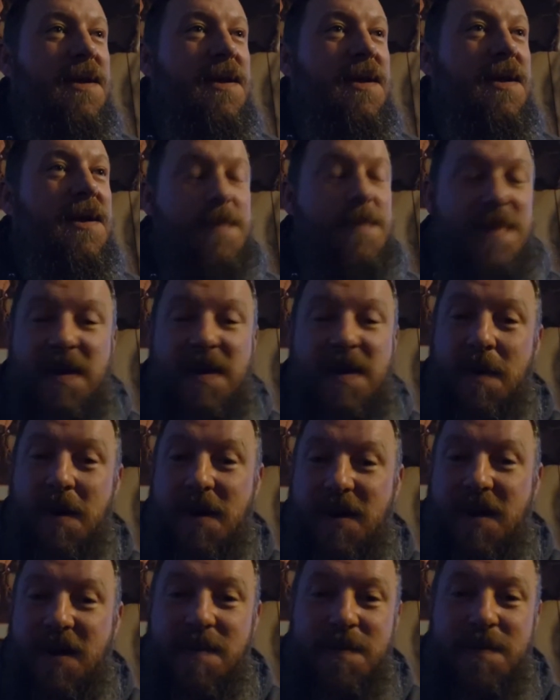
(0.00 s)
been
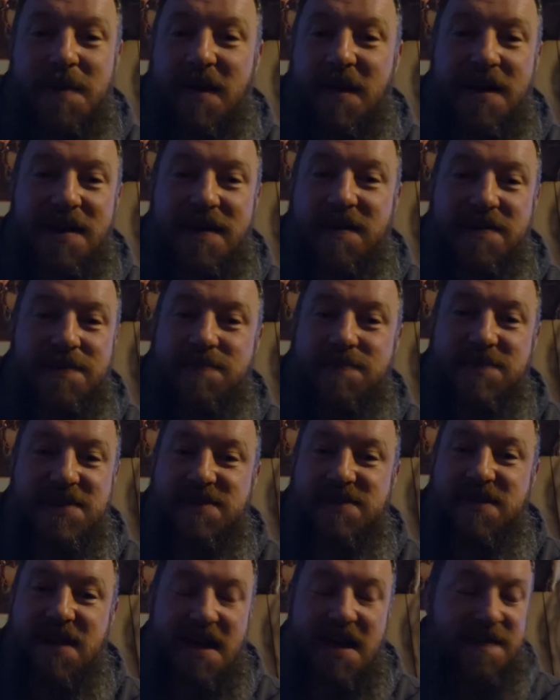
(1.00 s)
working, but
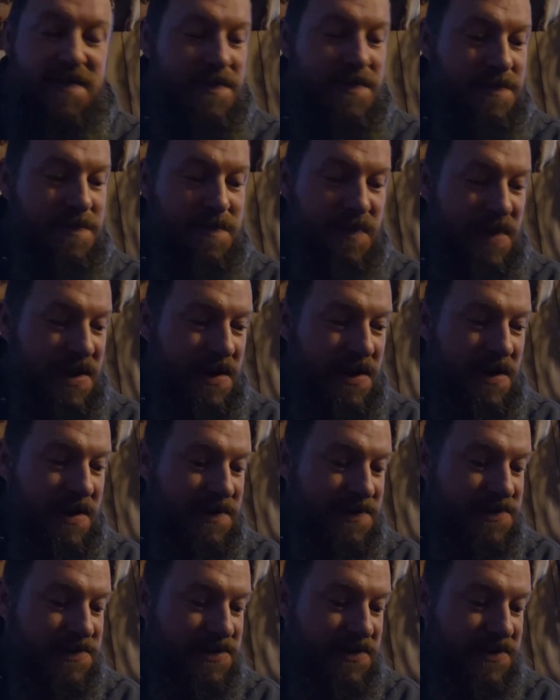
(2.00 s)
just haven't been
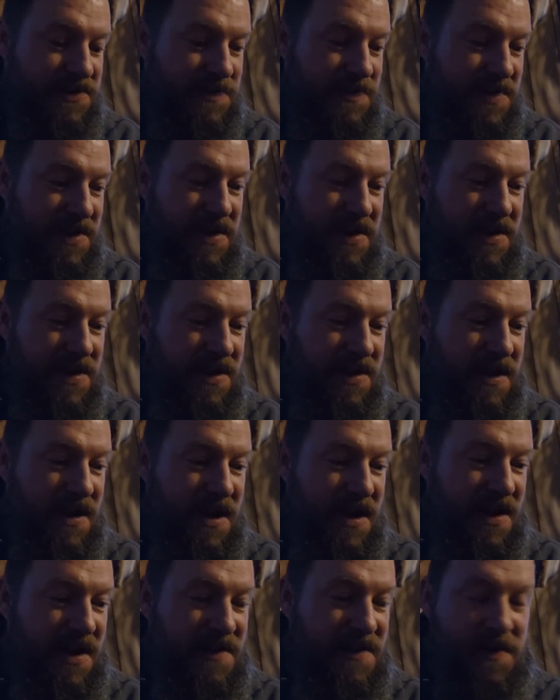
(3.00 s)
on social media a
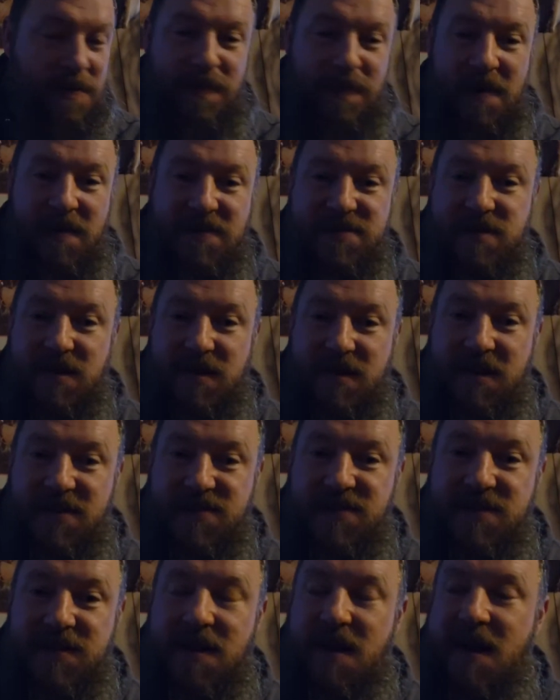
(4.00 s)
lot. I do post on
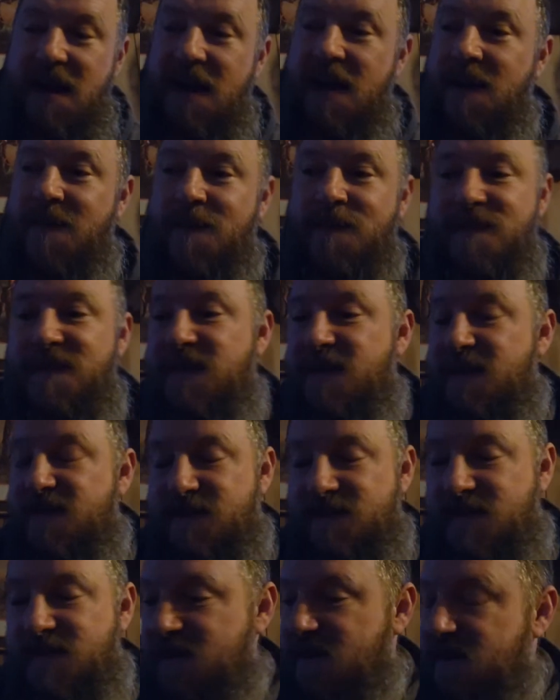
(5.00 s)
Instagram, just
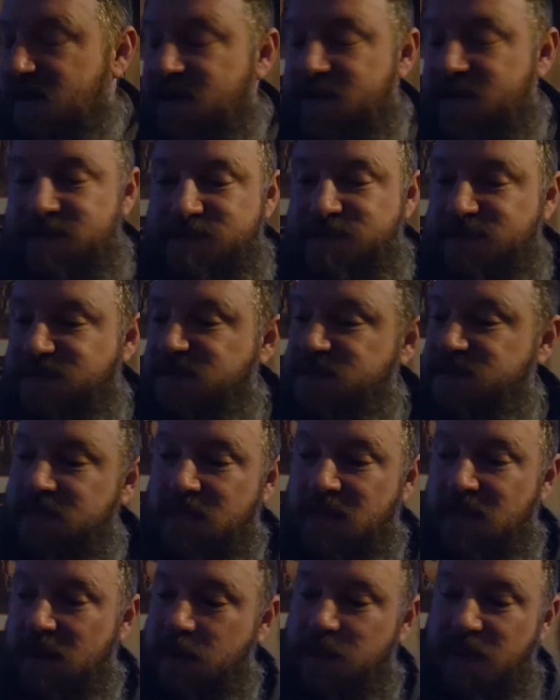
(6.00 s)

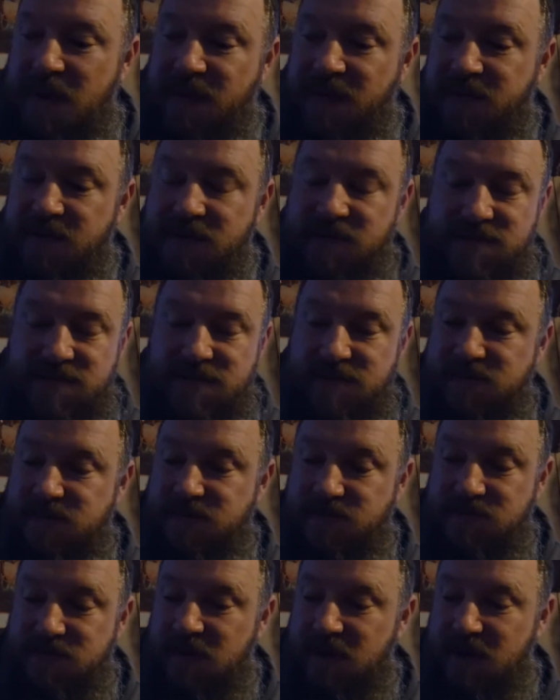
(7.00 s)
pictures and
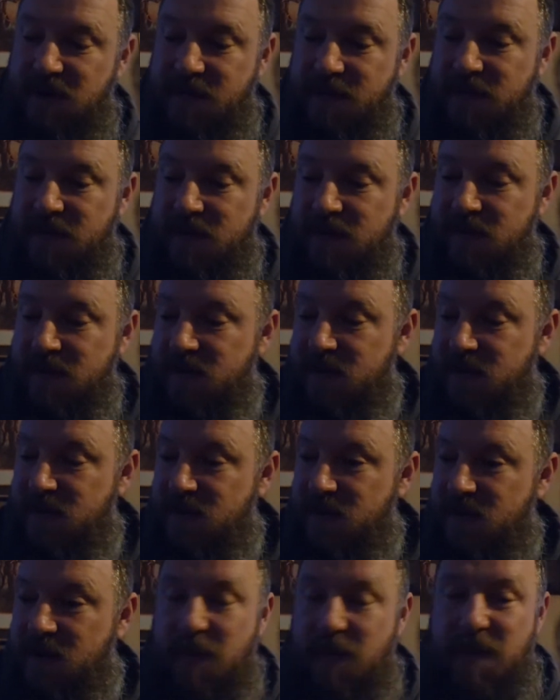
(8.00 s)
whatever.
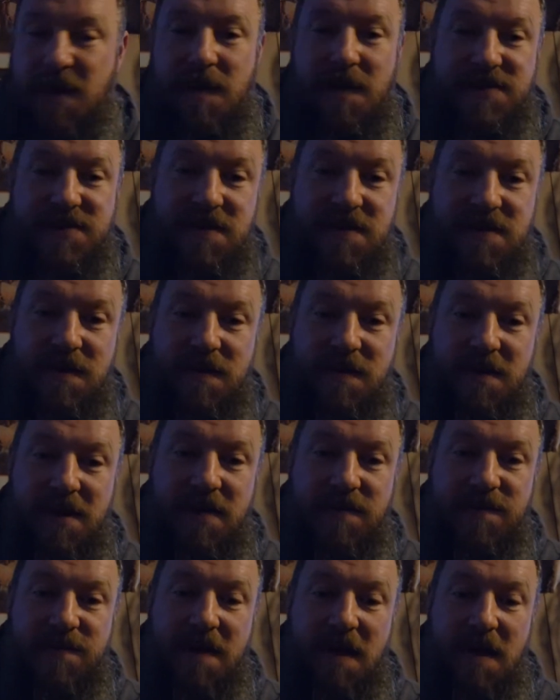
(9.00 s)
Anybody wants to go over there
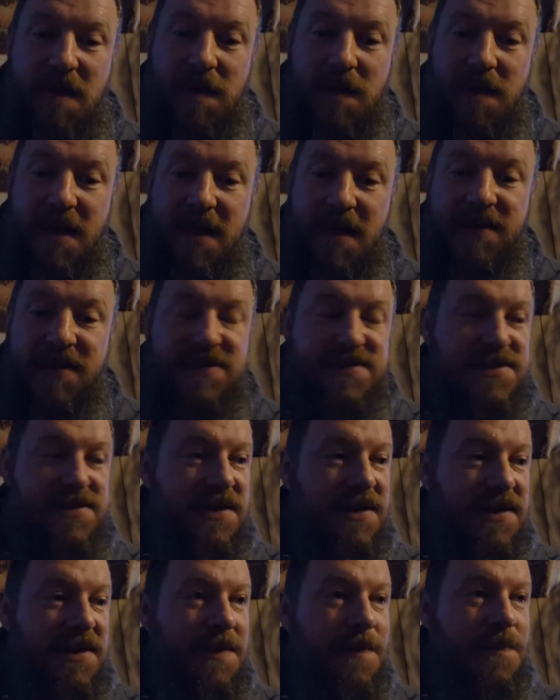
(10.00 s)
and follow that, it's
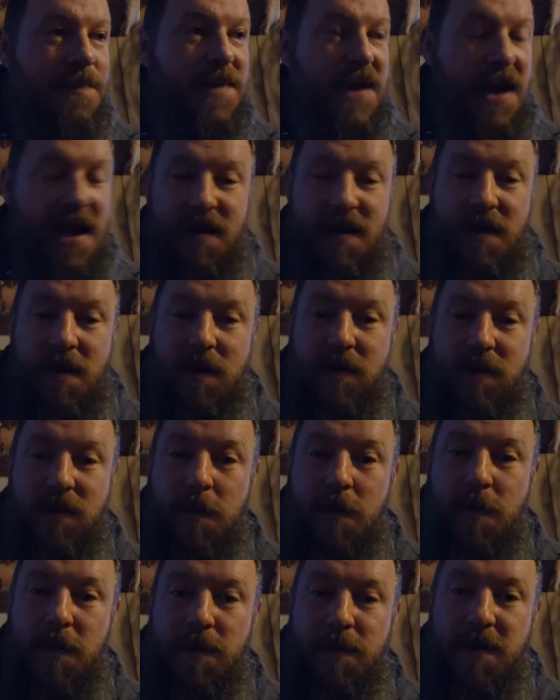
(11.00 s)
Idaho
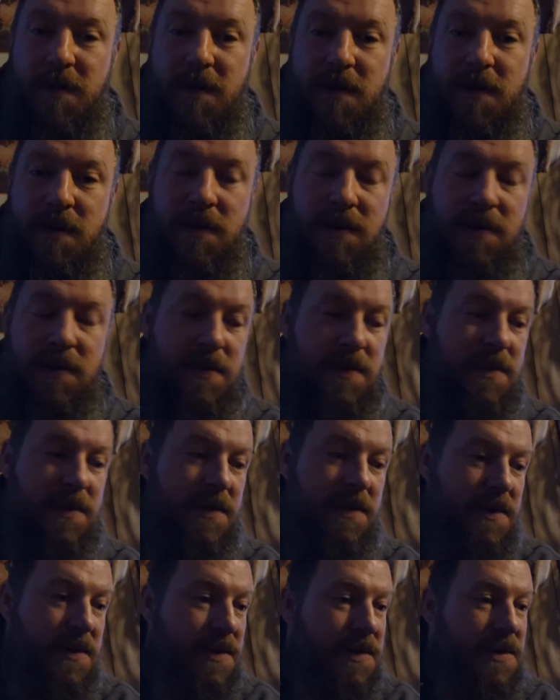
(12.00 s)
Lobo Pro.
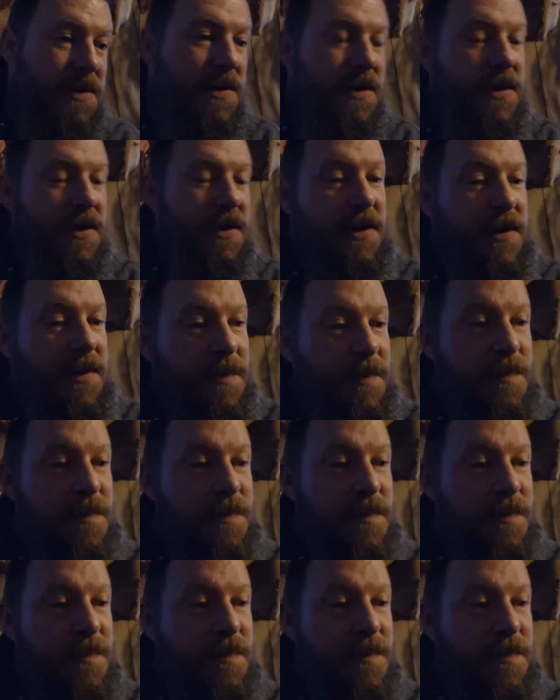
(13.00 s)
Um,